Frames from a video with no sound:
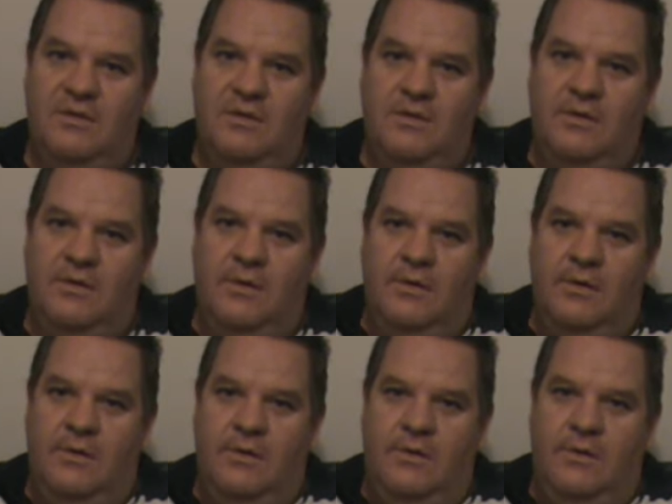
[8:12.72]

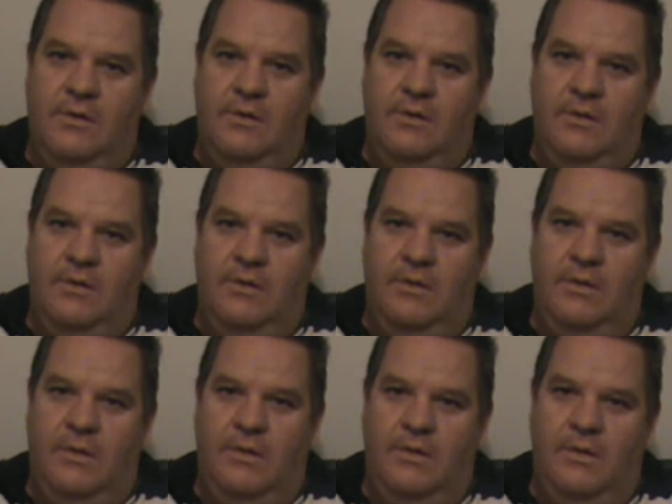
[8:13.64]

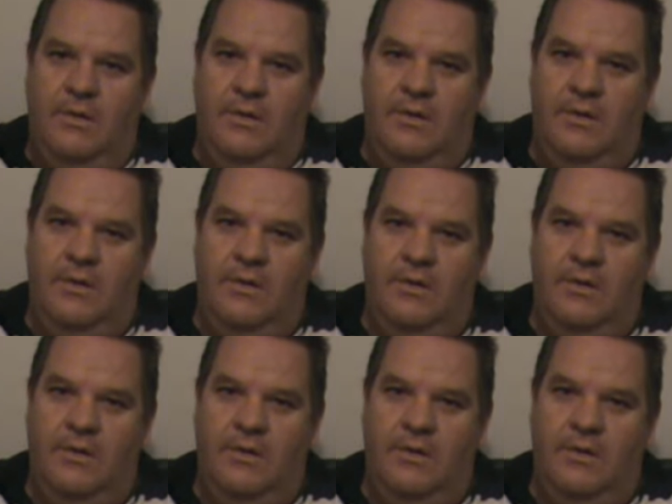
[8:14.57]
No one is speaking in this clip.